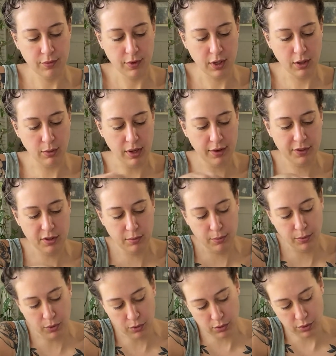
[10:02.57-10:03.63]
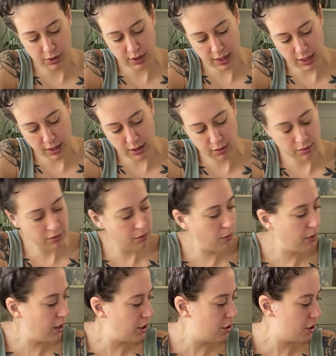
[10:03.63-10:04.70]
And we have some bowls that we
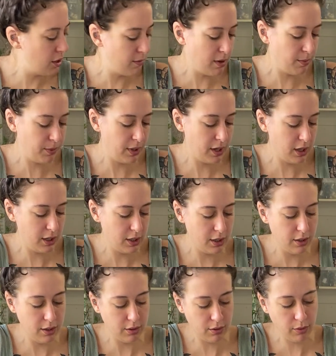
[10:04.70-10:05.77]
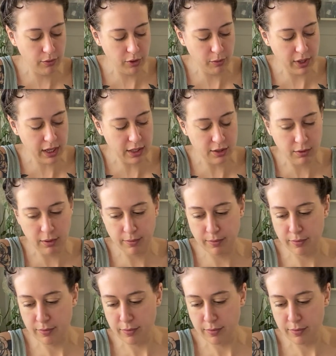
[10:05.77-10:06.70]
want to trim up later too. Hopefully we get to them.